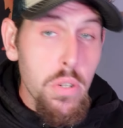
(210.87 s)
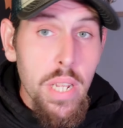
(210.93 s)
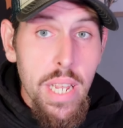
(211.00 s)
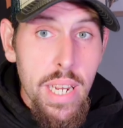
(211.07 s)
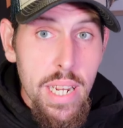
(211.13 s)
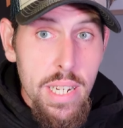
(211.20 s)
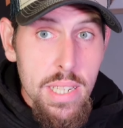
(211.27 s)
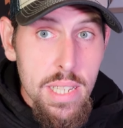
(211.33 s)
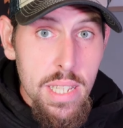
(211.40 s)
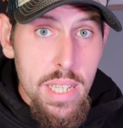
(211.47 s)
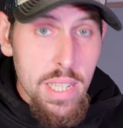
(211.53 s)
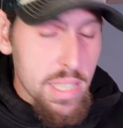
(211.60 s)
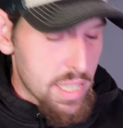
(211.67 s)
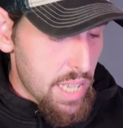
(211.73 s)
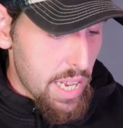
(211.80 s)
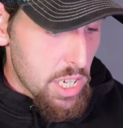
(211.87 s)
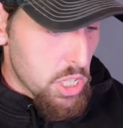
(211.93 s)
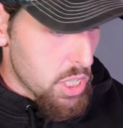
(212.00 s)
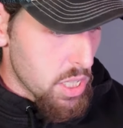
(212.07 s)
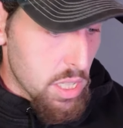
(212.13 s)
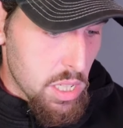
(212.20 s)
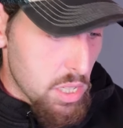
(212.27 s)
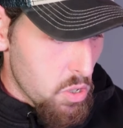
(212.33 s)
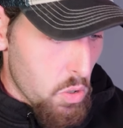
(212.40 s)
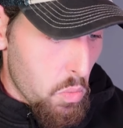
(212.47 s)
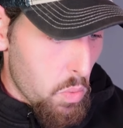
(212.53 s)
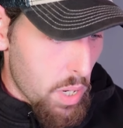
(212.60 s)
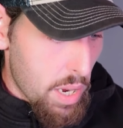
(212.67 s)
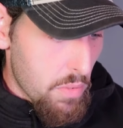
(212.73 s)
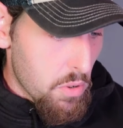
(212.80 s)
get into these stations or
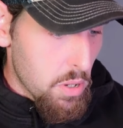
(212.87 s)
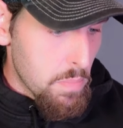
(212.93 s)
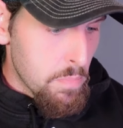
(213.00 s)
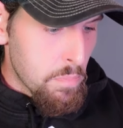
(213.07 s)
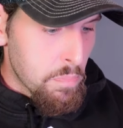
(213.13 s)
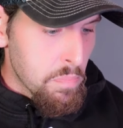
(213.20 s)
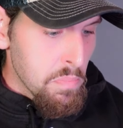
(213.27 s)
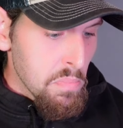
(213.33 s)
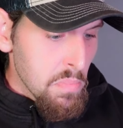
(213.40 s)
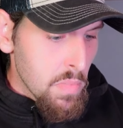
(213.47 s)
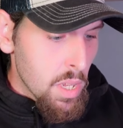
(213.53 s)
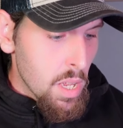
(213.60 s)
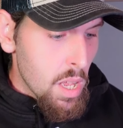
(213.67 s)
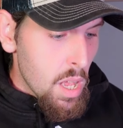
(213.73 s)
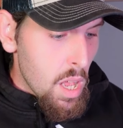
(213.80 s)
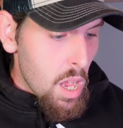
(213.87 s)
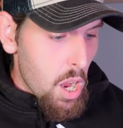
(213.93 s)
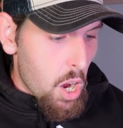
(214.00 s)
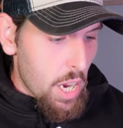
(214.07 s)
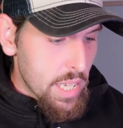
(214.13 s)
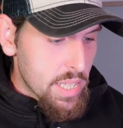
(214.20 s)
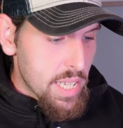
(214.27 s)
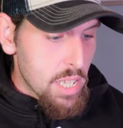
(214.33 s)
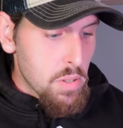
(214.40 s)
whatever. Alright, it says